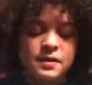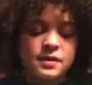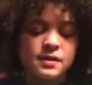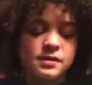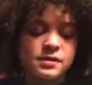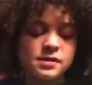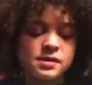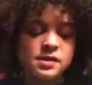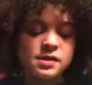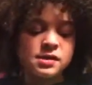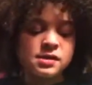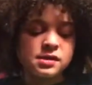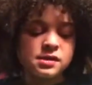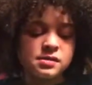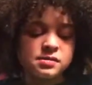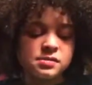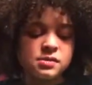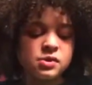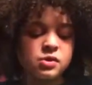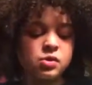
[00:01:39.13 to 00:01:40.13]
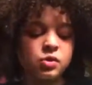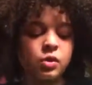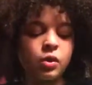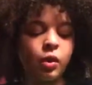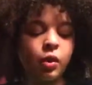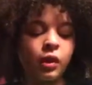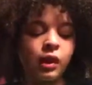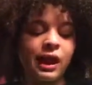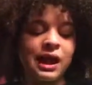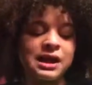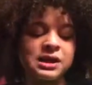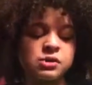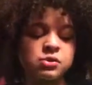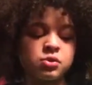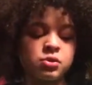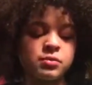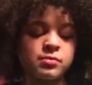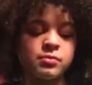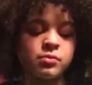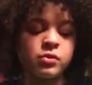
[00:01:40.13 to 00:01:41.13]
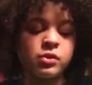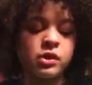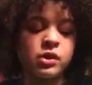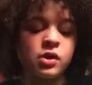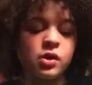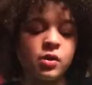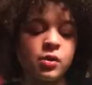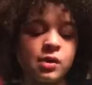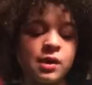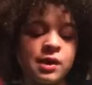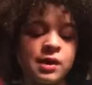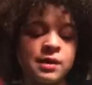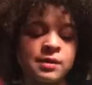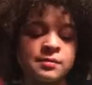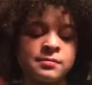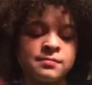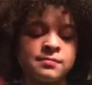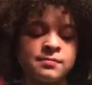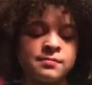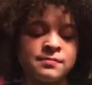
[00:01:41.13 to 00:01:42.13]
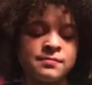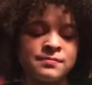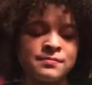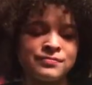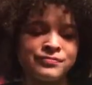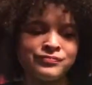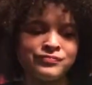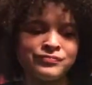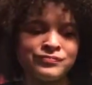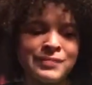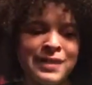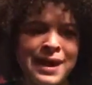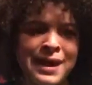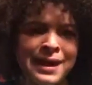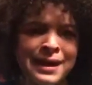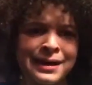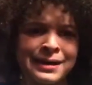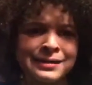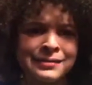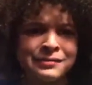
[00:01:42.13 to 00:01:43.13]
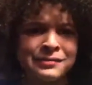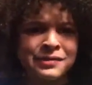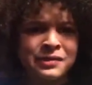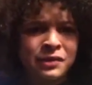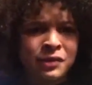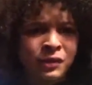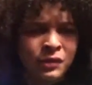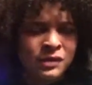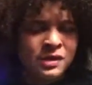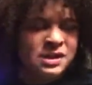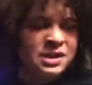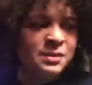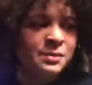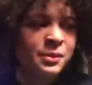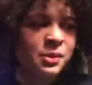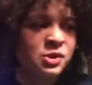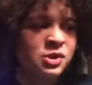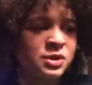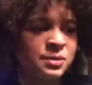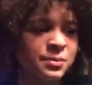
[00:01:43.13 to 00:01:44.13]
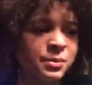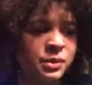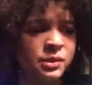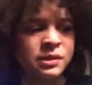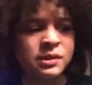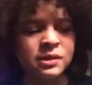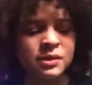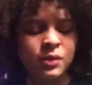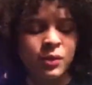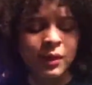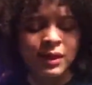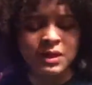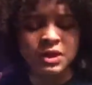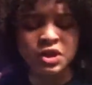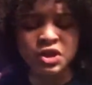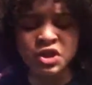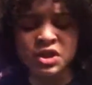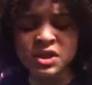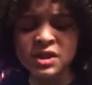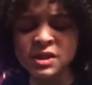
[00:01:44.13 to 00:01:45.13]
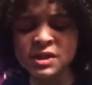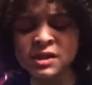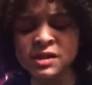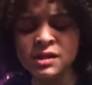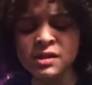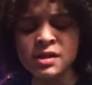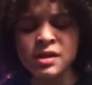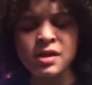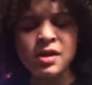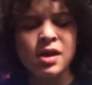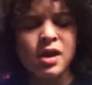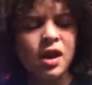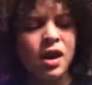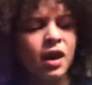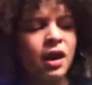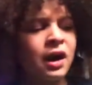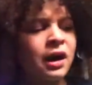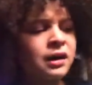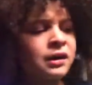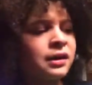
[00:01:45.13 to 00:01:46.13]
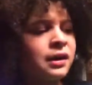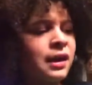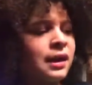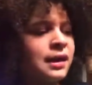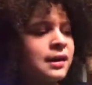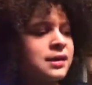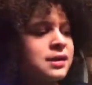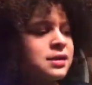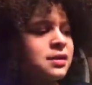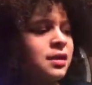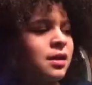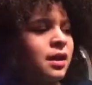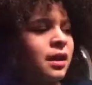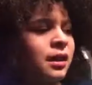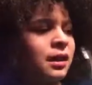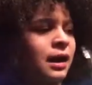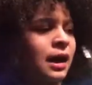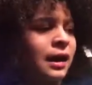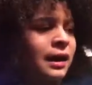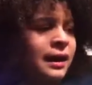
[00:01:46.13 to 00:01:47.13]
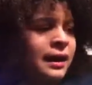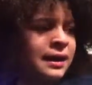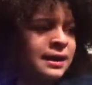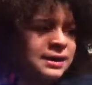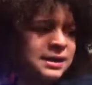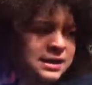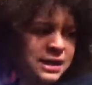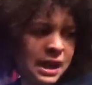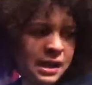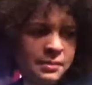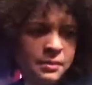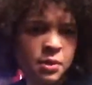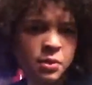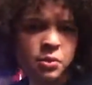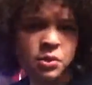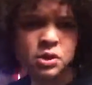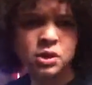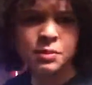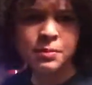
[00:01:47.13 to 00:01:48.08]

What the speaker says: there's this Google Classroom we go on, and we're only supposed to put questions on like some assignment we're